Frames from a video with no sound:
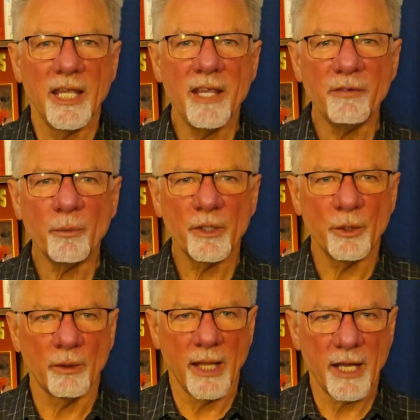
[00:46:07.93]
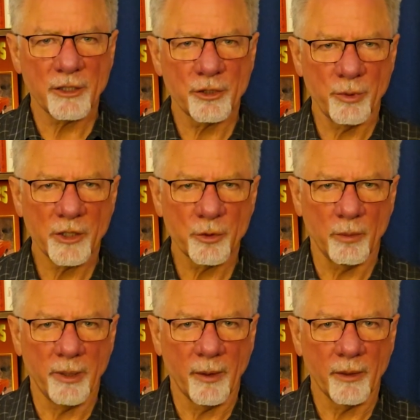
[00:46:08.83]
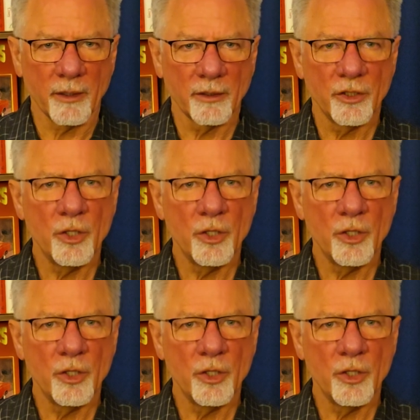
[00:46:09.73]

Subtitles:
Even when you lack structural power,